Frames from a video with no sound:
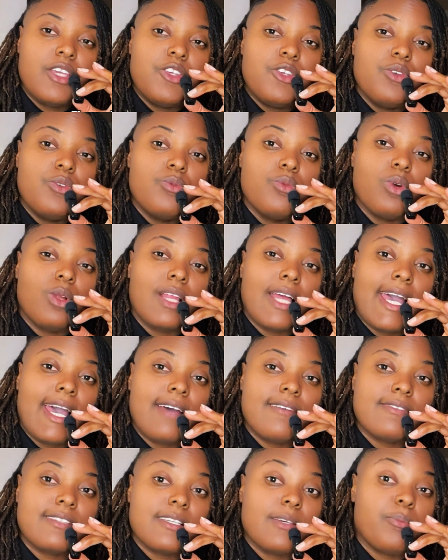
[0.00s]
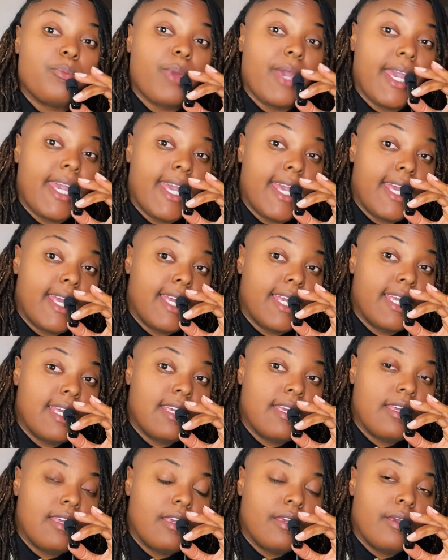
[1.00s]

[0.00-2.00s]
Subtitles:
you will have to pay